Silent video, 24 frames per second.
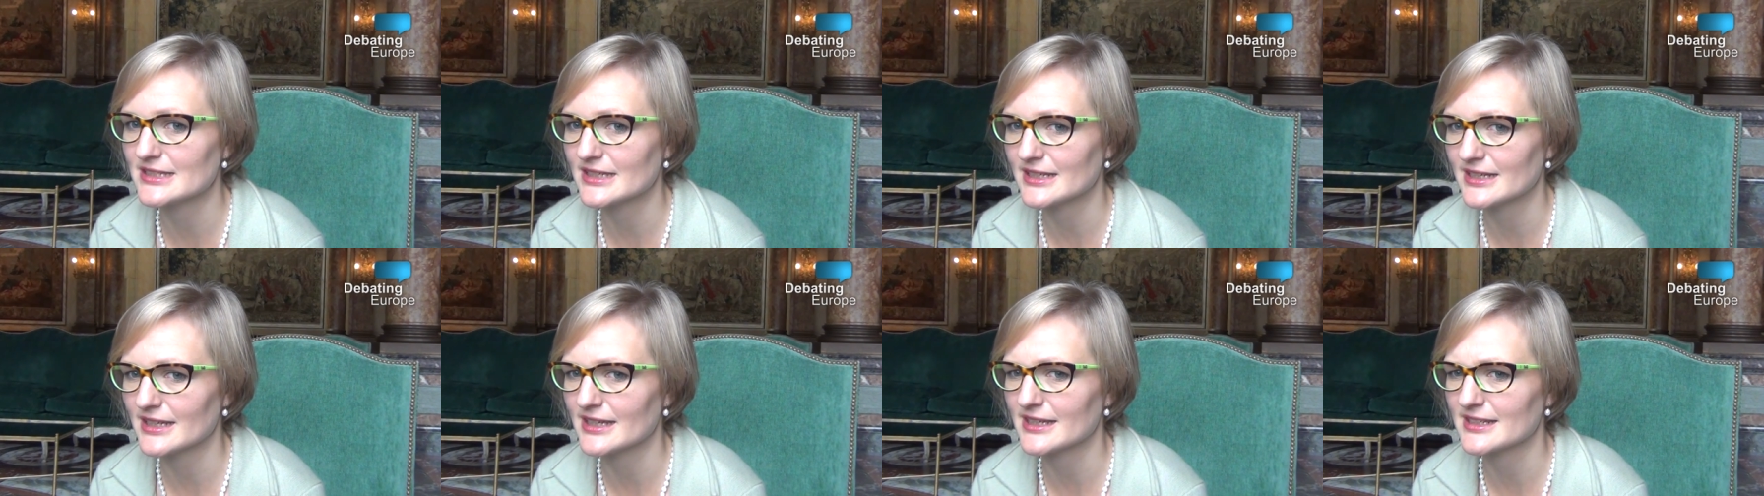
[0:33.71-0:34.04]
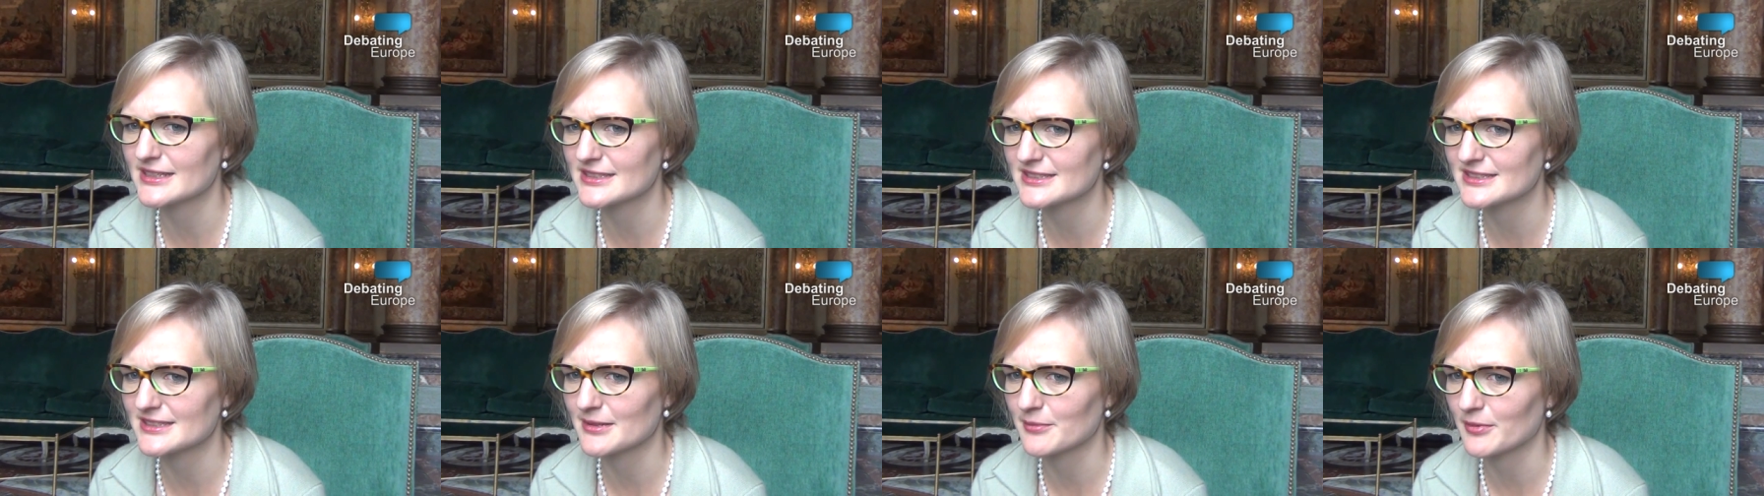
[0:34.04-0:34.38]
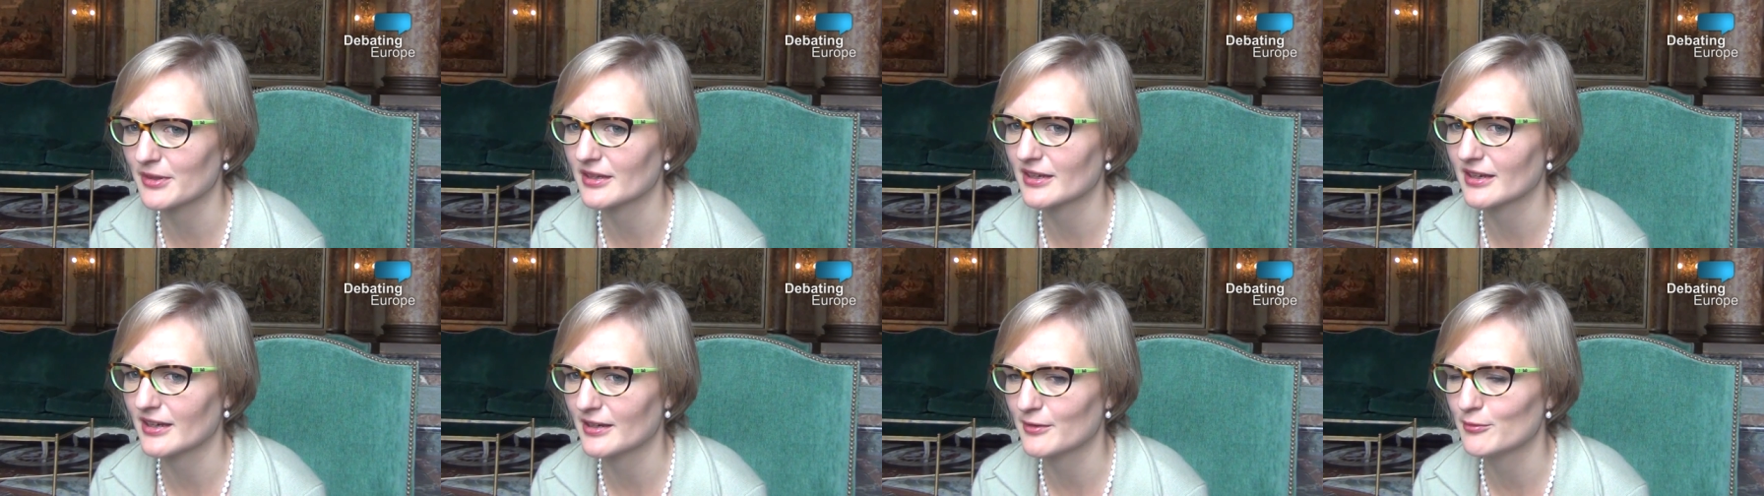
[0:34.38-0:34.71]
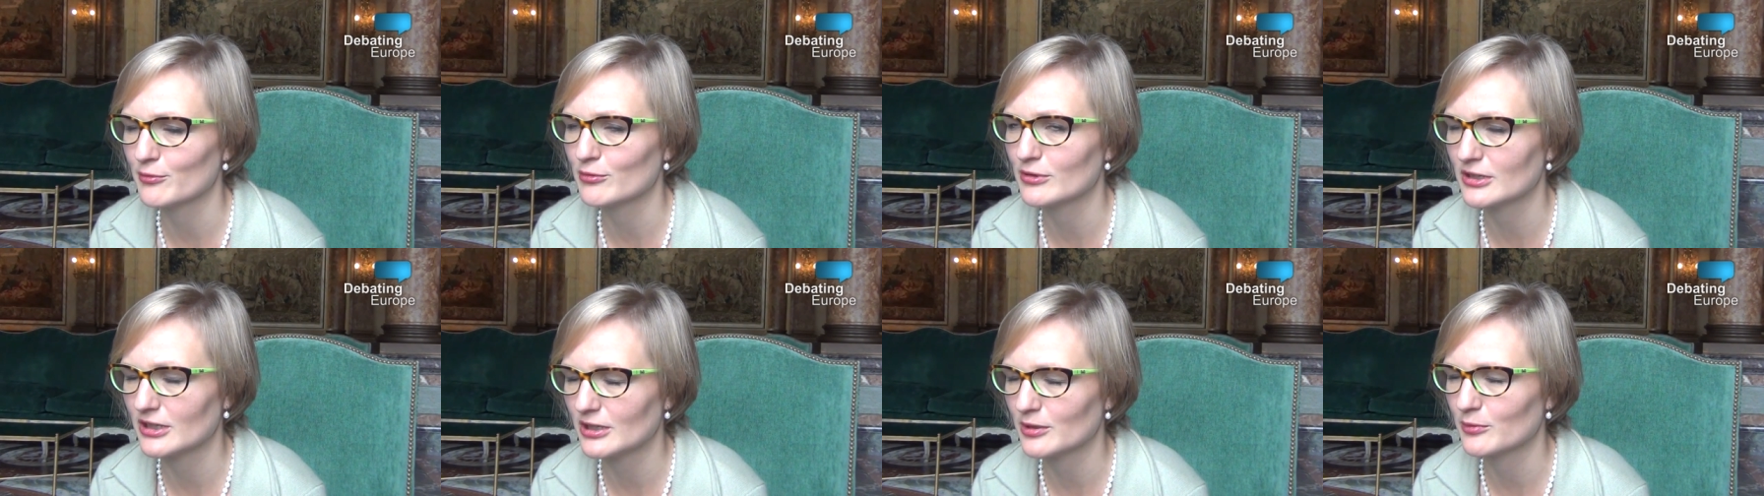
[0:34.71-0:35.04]
And that is something I
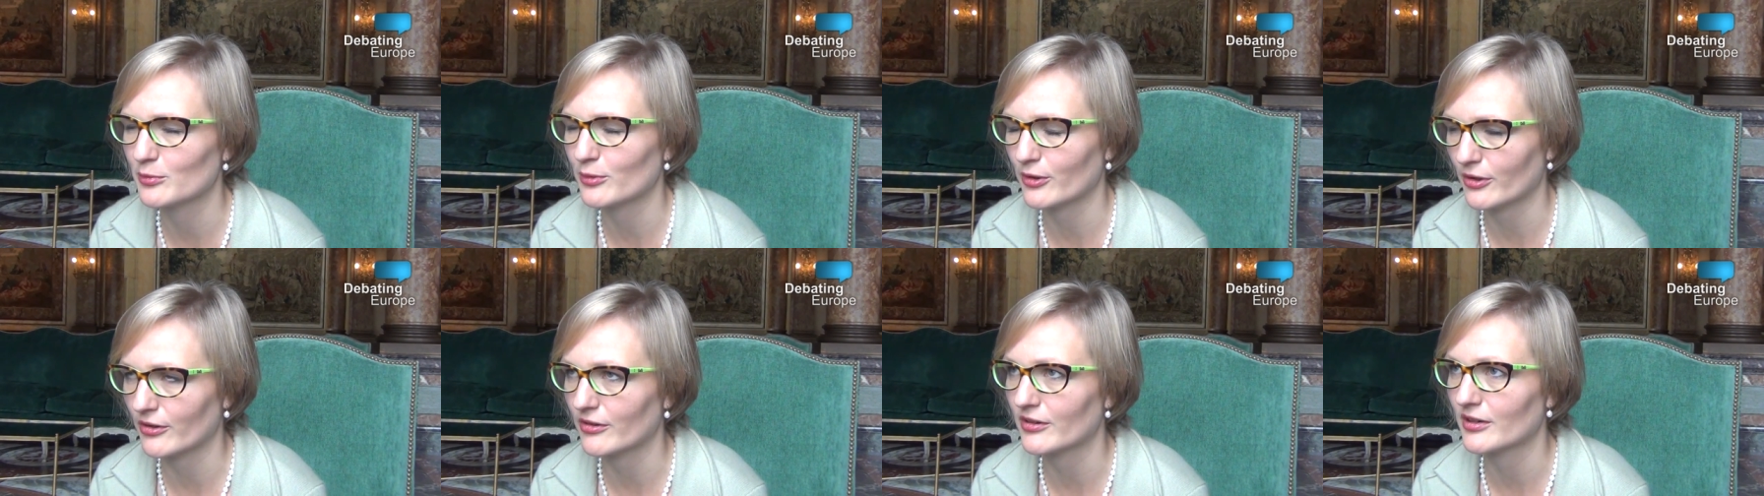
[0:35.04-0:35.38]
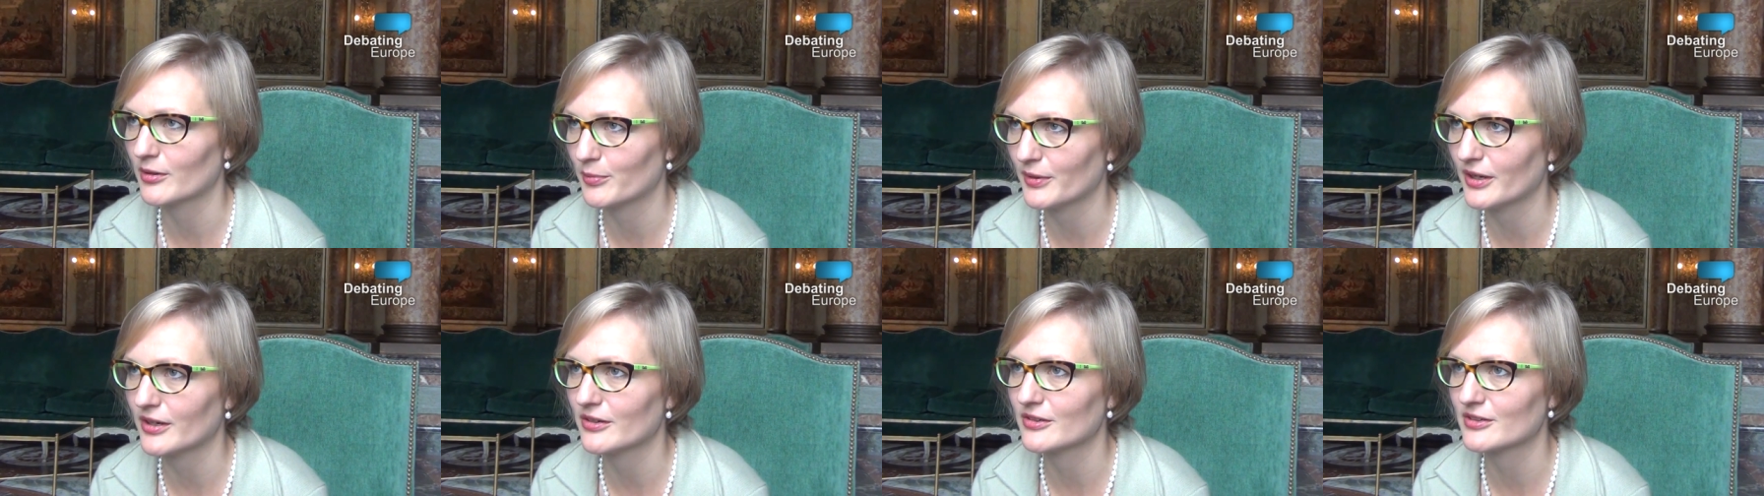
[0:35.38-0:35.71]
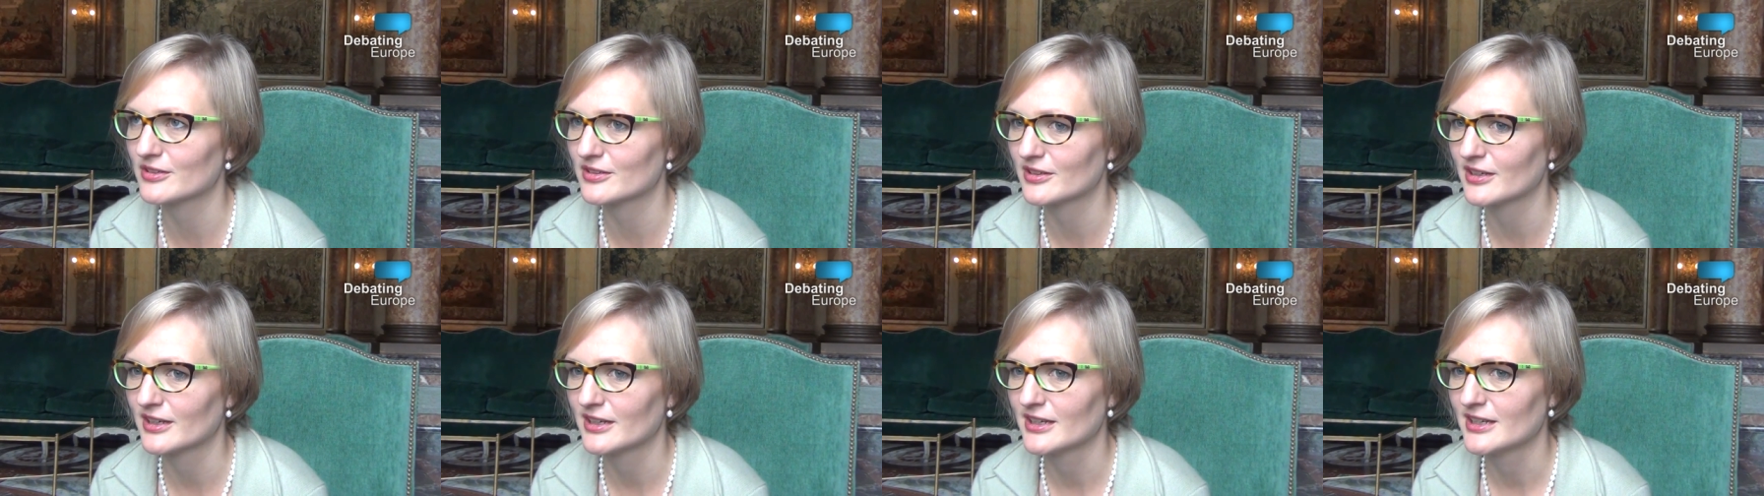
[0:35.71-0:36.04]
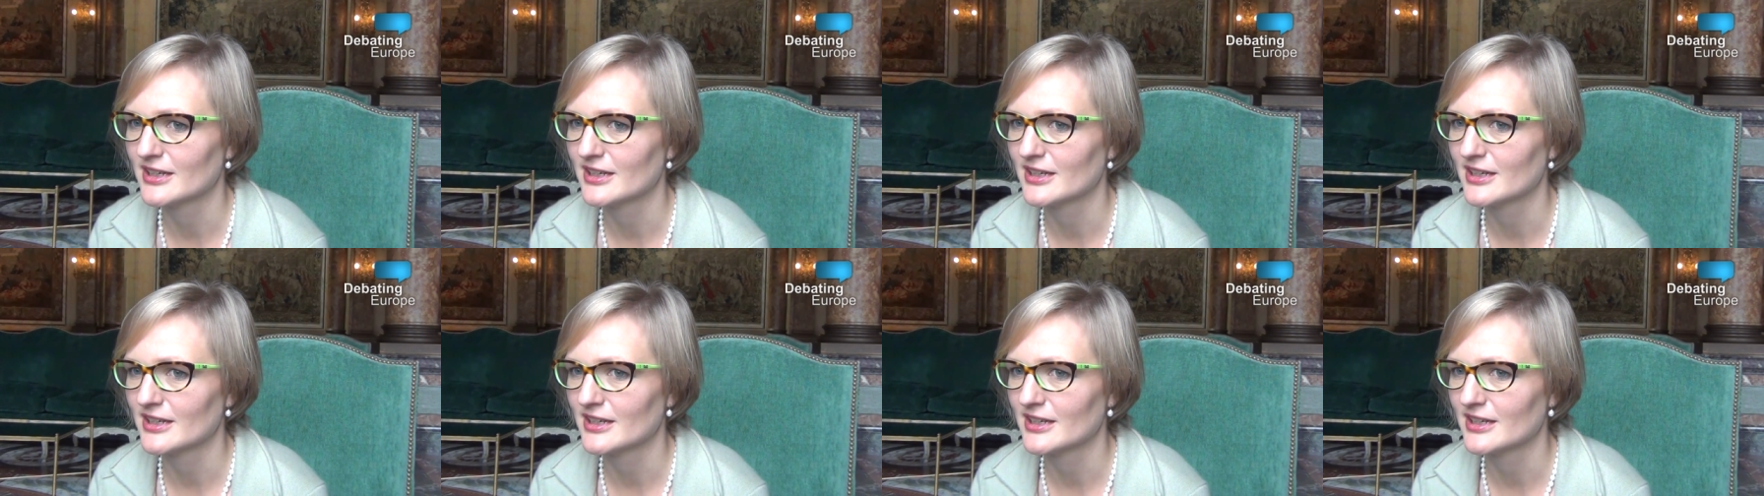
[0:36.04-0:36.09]
really worry about.